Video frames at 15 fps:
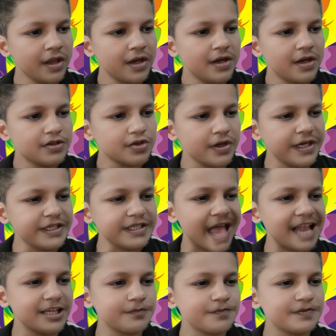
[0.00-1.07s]
So it
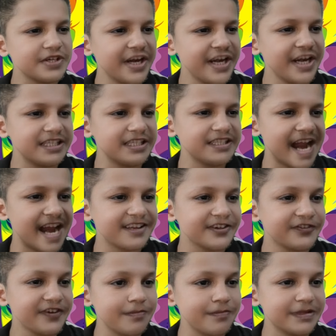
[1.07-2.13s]
helps greatly that the
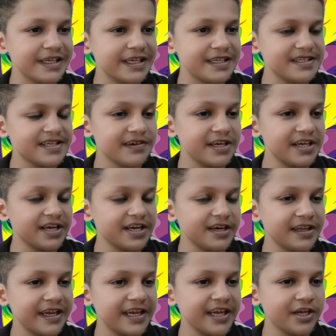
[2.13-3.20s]
family is given
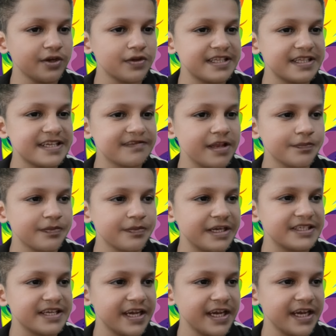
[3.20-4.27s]
nearly equal
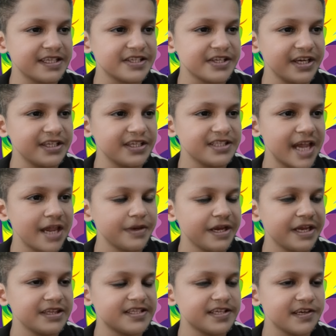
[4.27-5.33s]
development and screen time
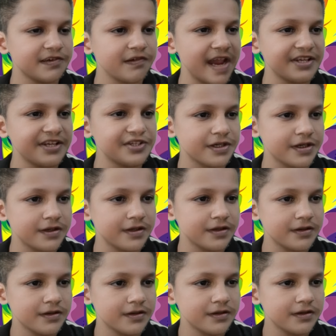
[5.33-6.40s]
in this adventure.
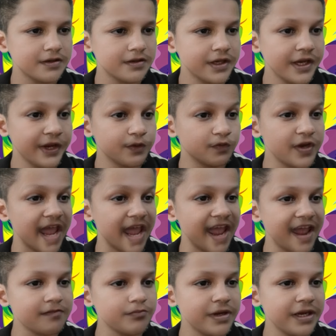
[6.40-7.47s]
It would
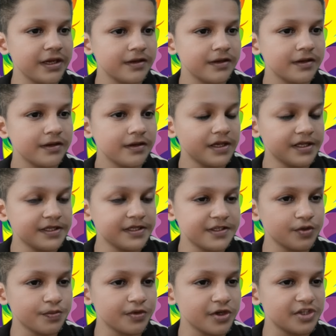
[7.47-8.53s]
have been easy
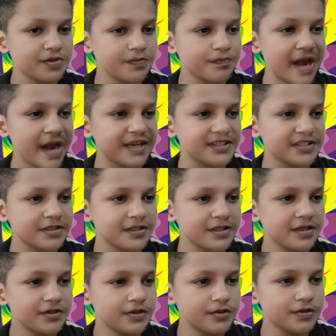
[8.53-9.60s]
to push Pratt
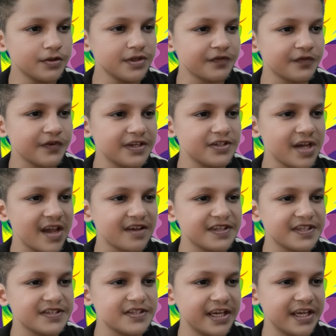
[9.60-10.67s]
to the front of the
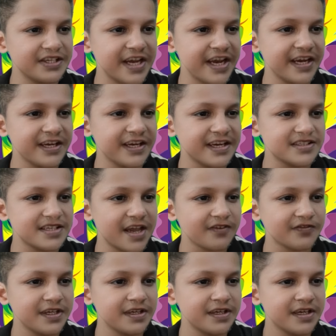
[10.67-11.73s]
stage and rest of
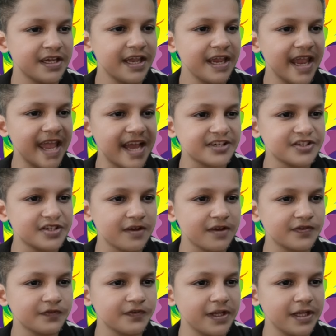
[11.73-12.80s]
the action of
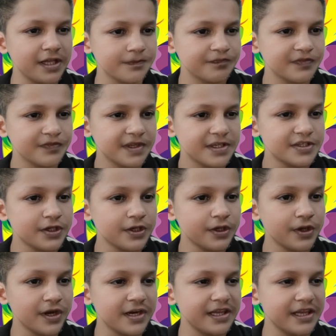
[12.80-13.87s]
the film
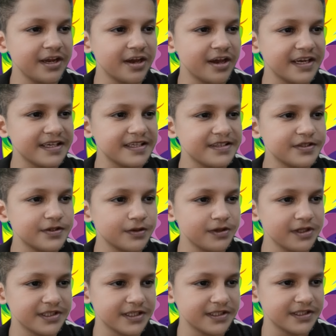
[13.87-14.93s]
squarely on his
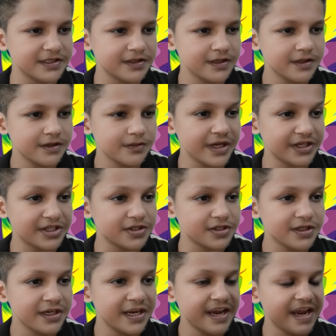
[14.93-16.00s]
shoulders, but
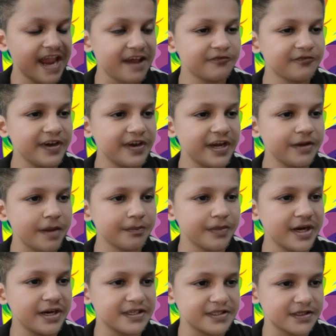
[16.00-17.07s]
every
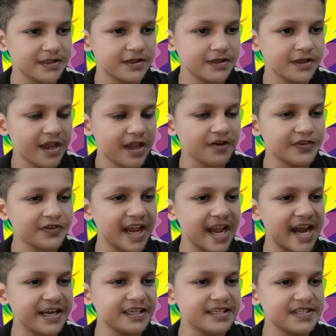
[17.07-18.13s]
member of the
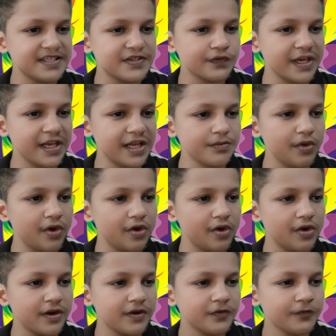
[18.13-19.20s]
Guardians feels
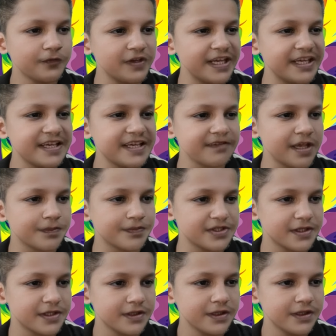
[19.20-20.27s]
more fully developed
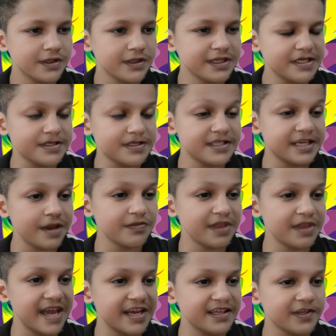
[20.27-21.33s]
this time
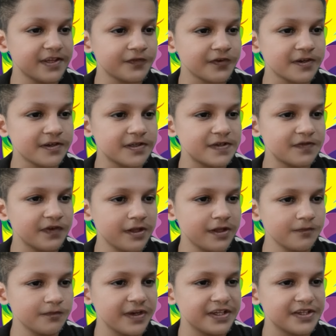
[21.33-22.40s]
than in the first
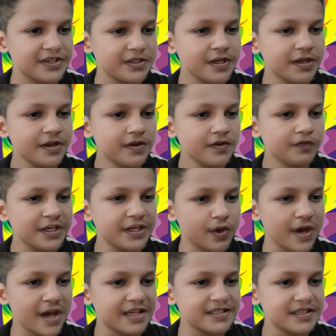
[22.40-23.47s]
film, which, which
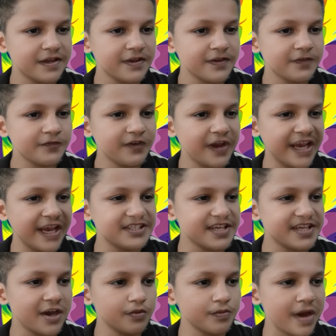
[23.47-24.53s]
was weighed
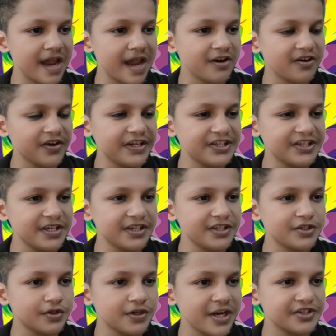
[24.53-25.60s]
down by origin
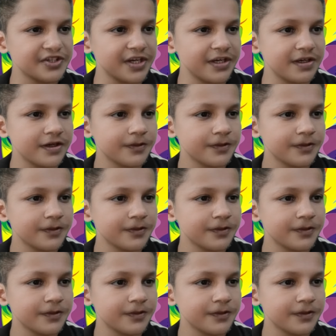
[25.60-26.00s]
introduction